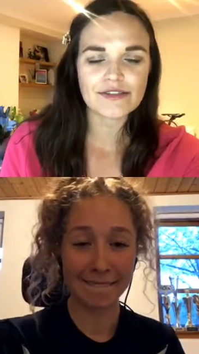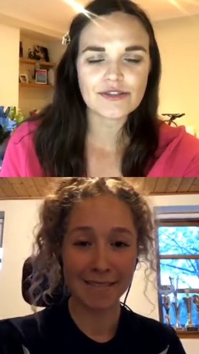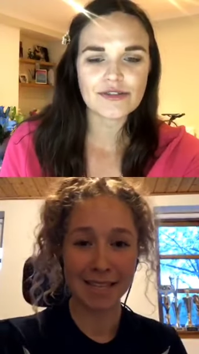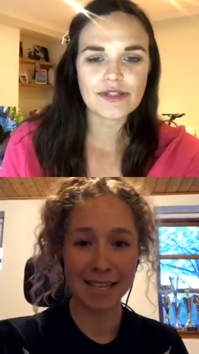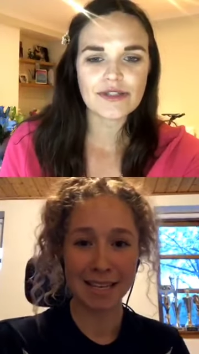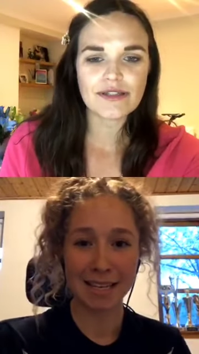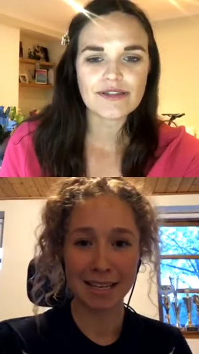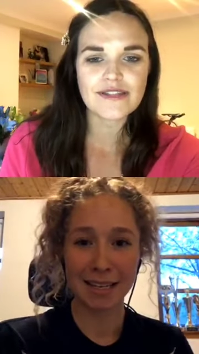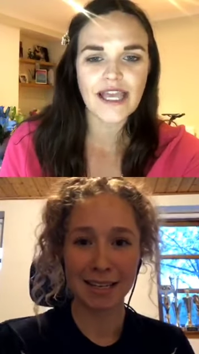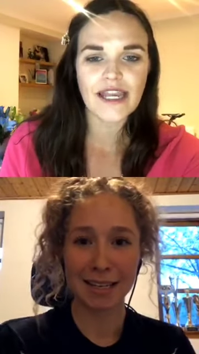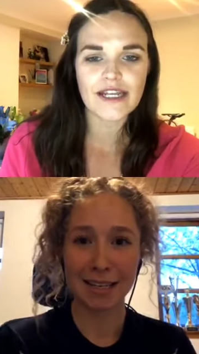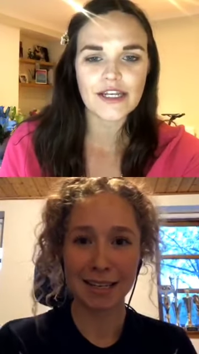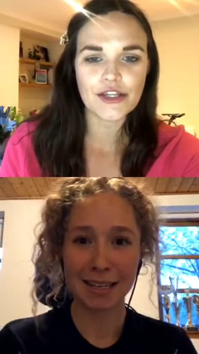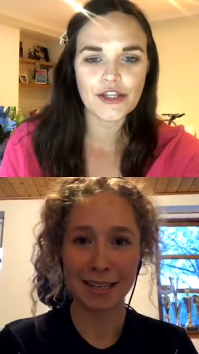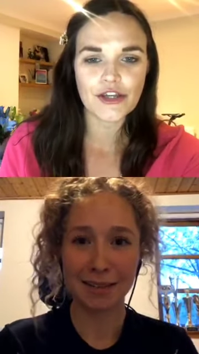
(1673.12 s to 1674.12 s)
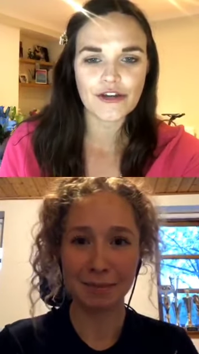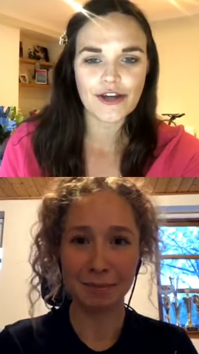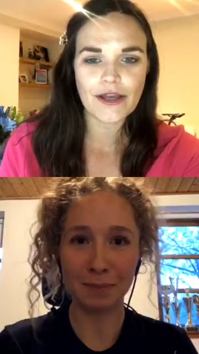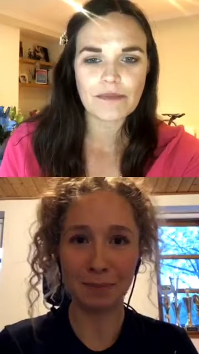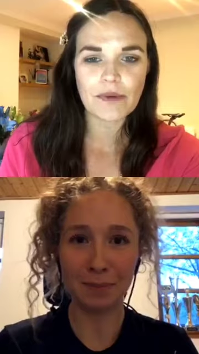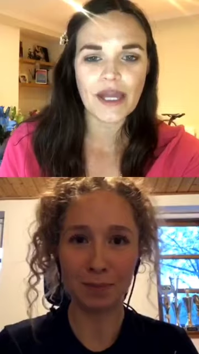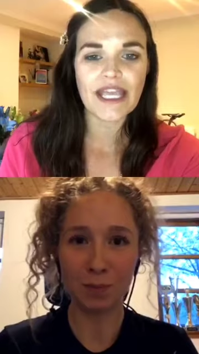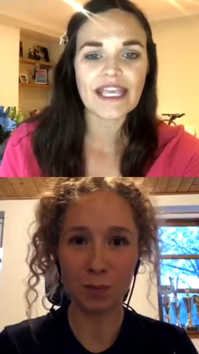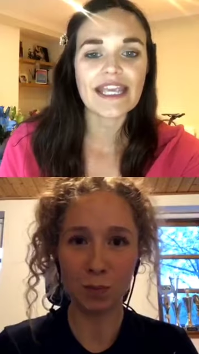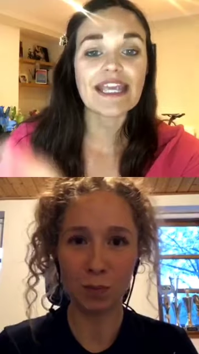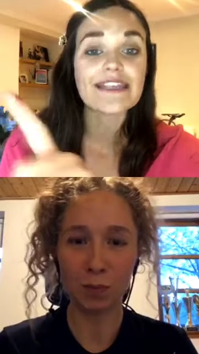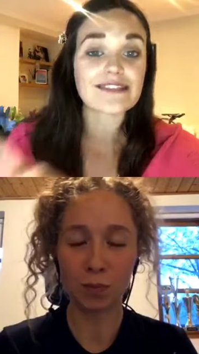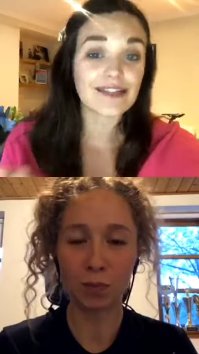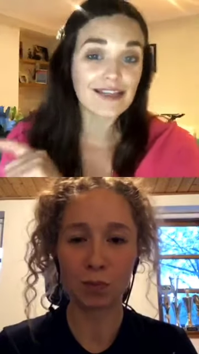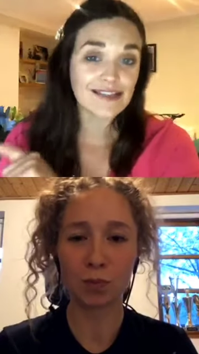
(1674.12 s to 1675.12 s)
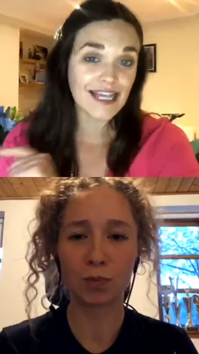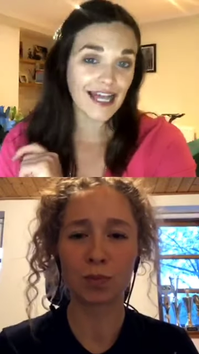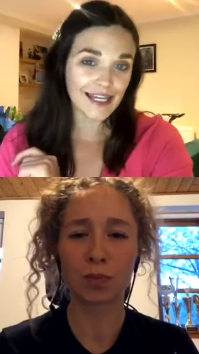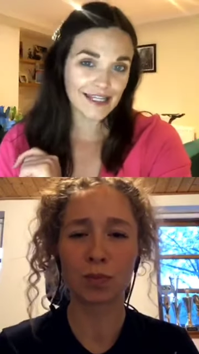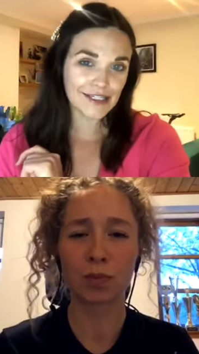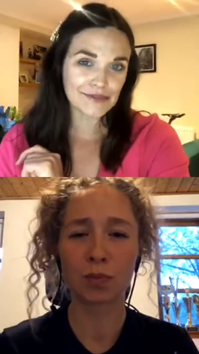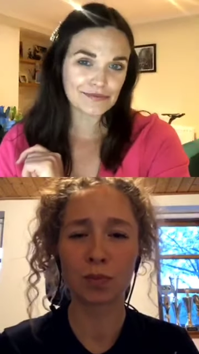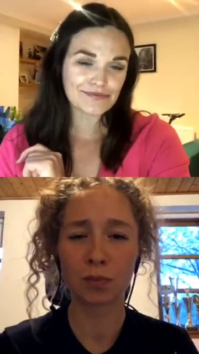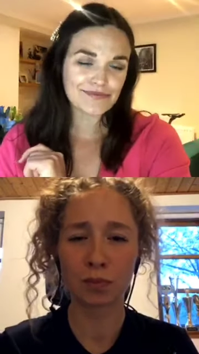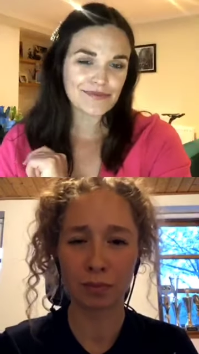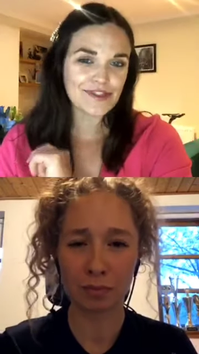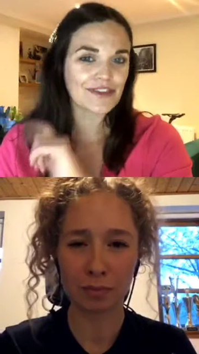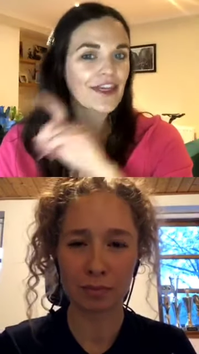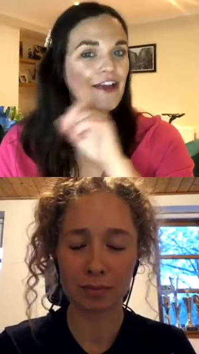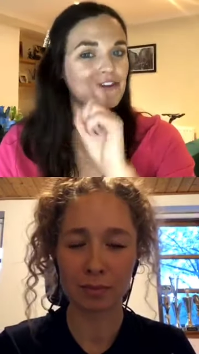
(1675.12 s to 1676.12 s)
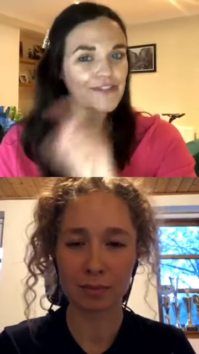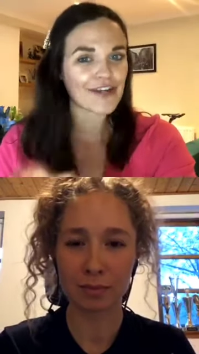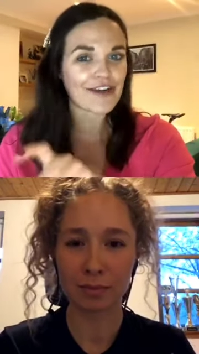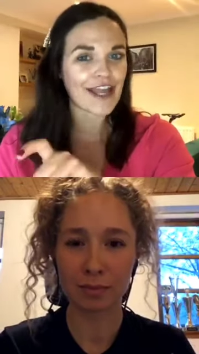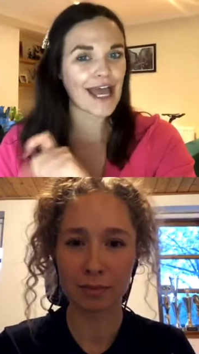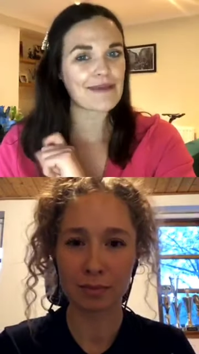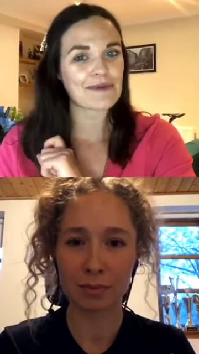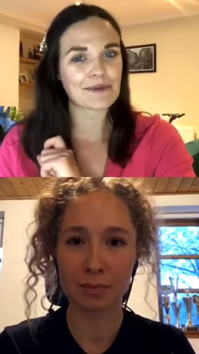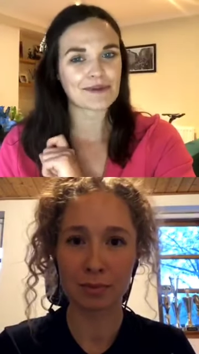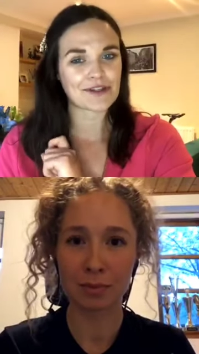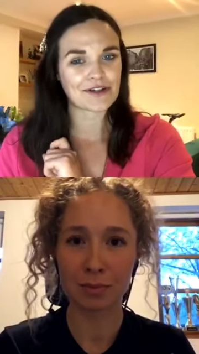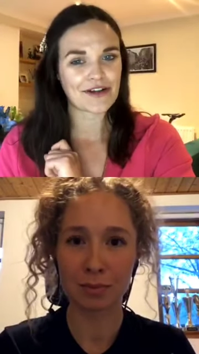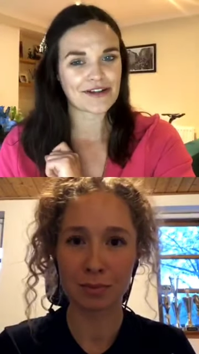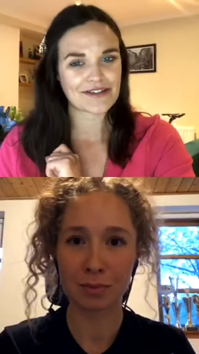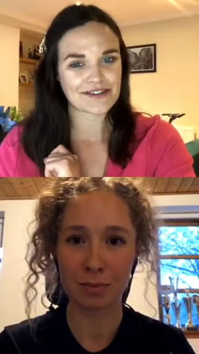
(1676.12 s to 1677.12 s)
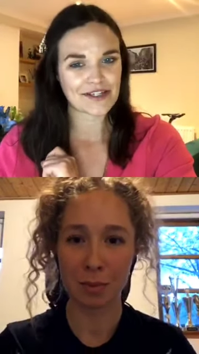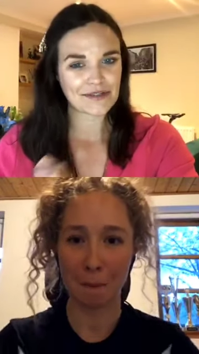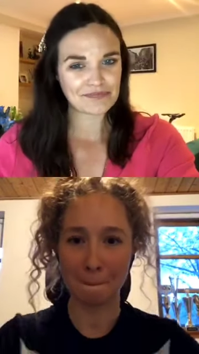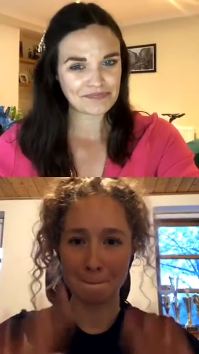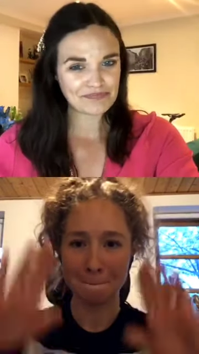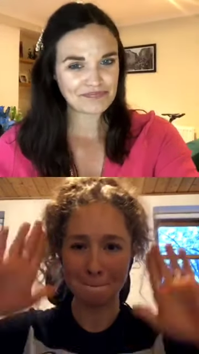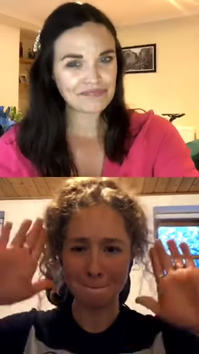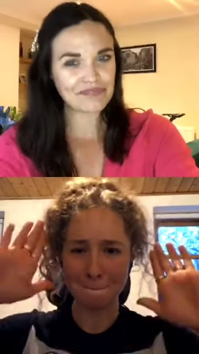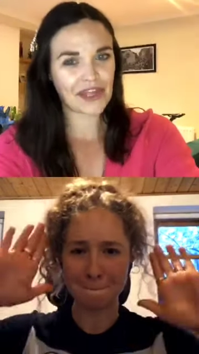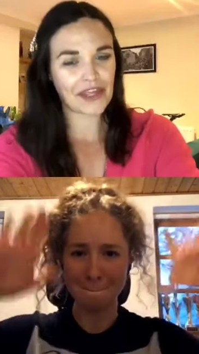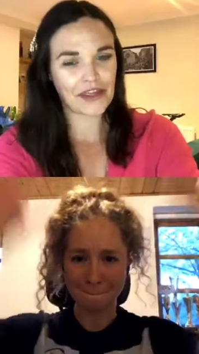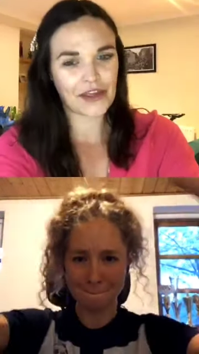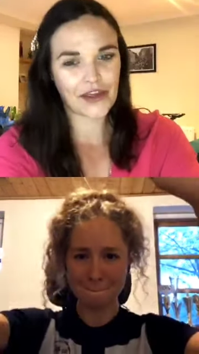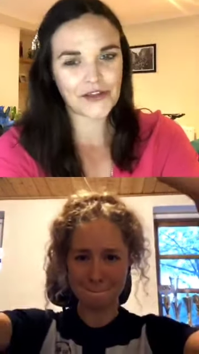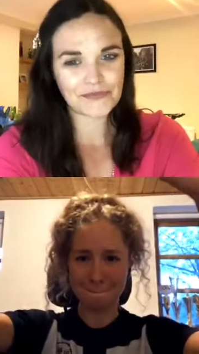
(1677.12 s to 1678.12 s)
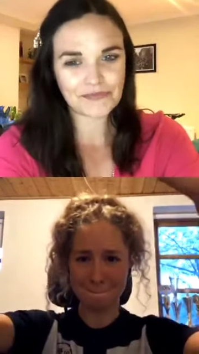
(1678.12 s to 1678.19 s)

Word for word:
Speaker 1: cycle in Europe is an Italian. So they are very happy with your answer. There you go.